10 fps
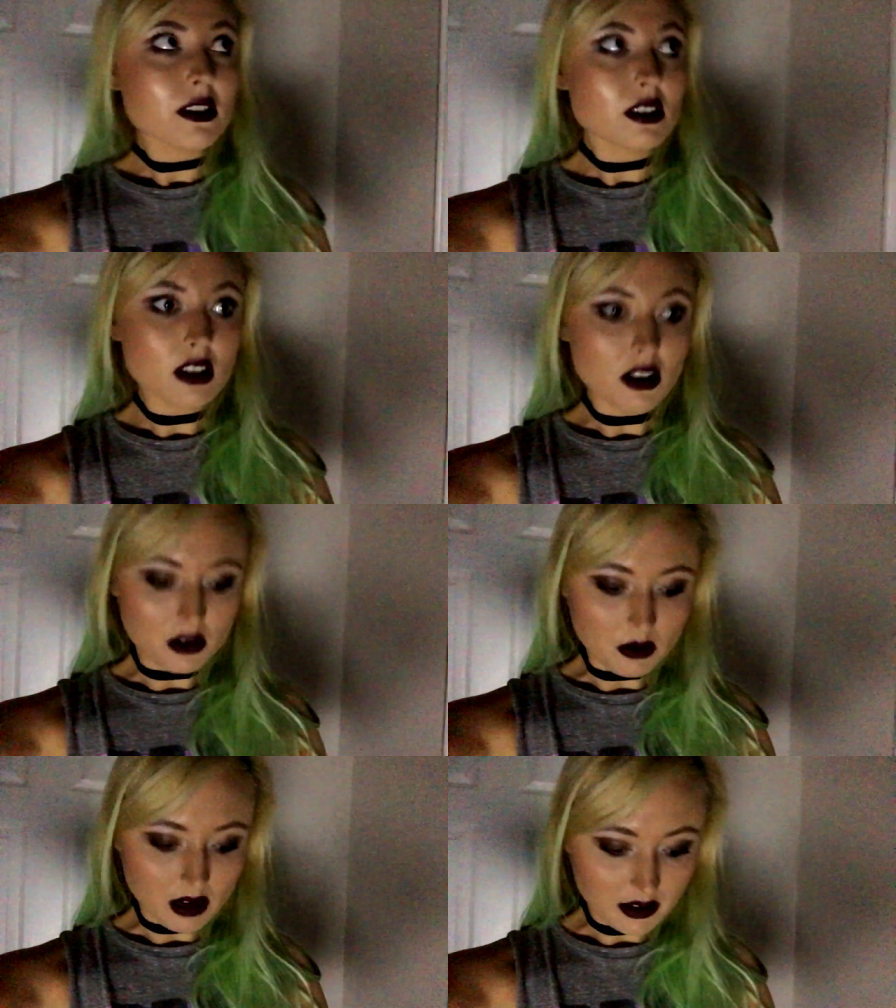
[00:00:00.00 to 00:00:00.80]
So
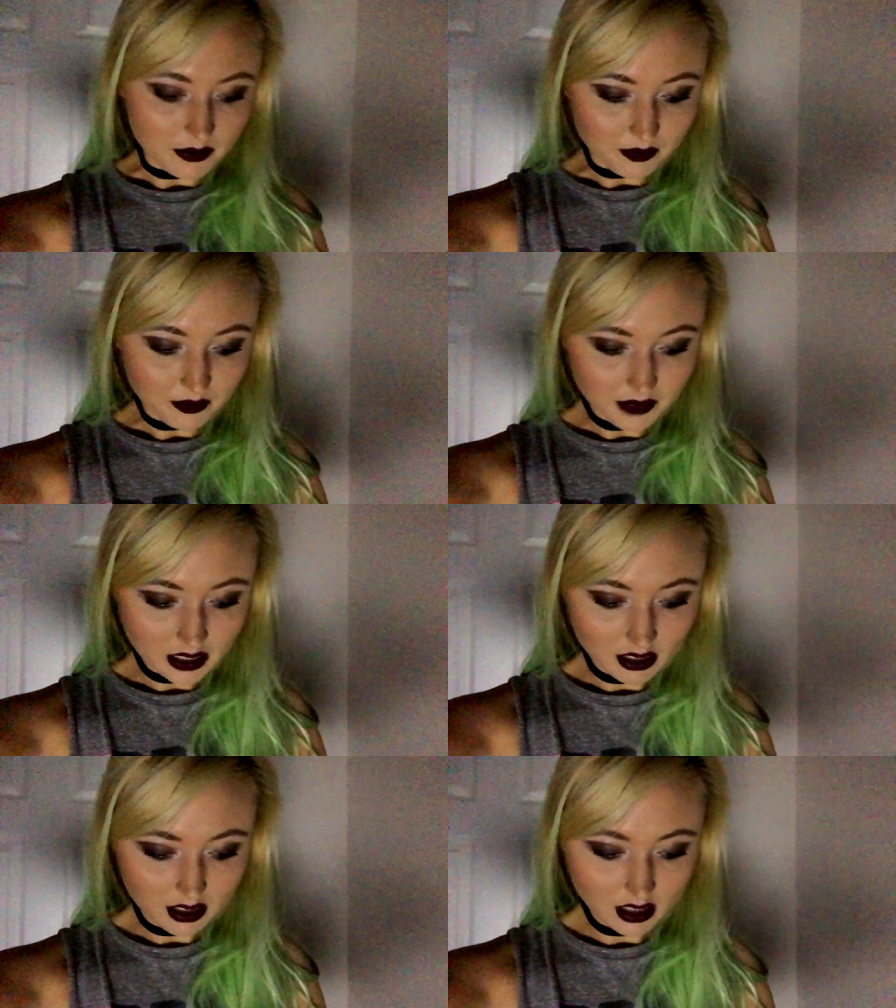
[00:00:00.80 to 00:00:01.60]
um,
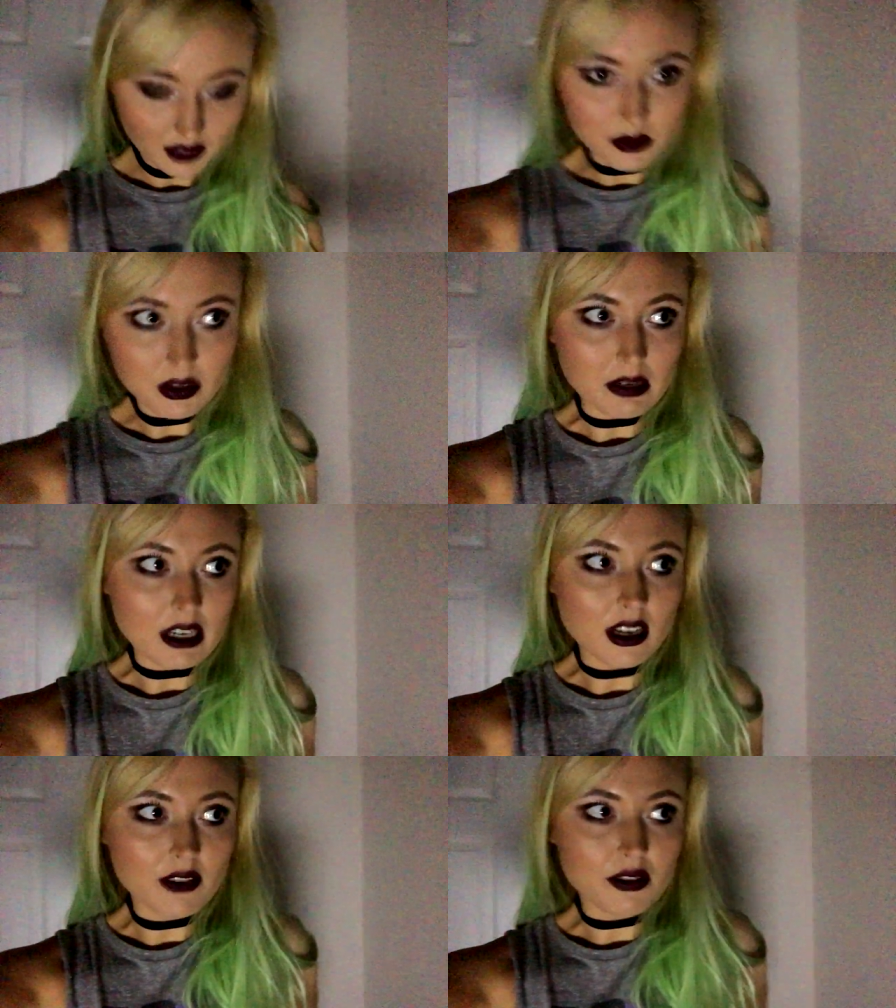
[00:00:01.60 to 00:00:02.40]
I have to bring my
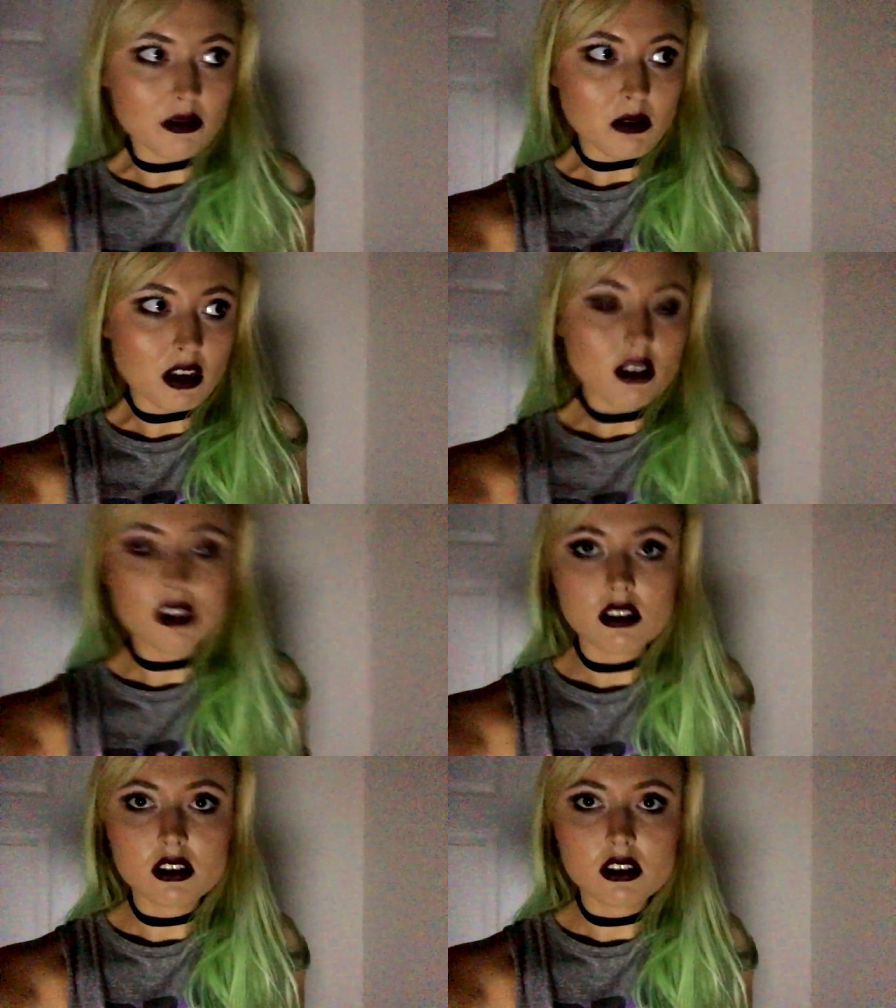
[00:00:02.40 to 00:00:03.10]
knife with me.